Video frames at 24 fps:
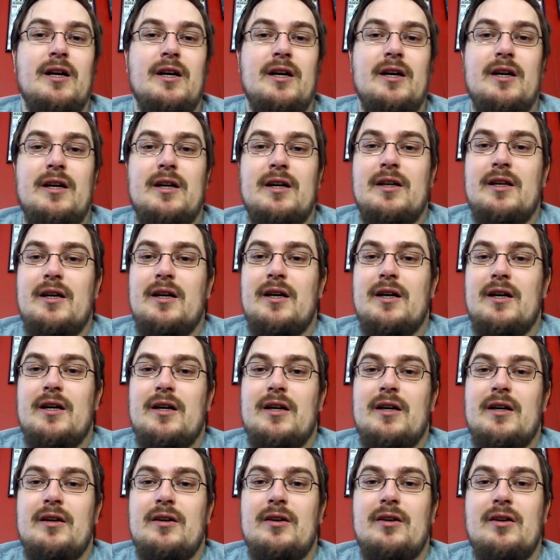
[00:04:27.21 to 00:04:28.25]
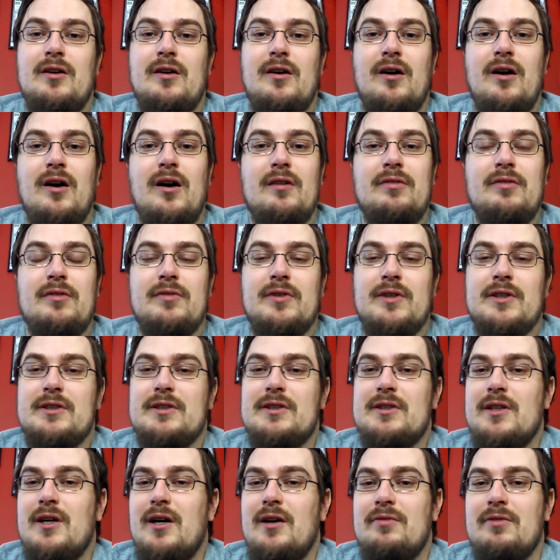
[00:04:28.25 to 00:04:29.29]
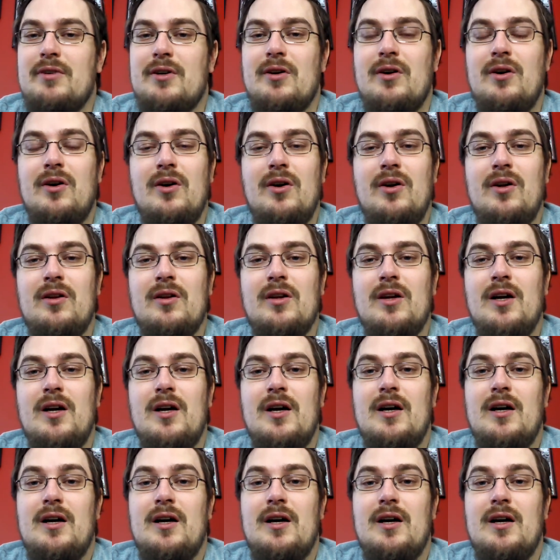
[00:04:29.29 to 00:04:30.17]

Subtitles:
anything off of his stuff at all,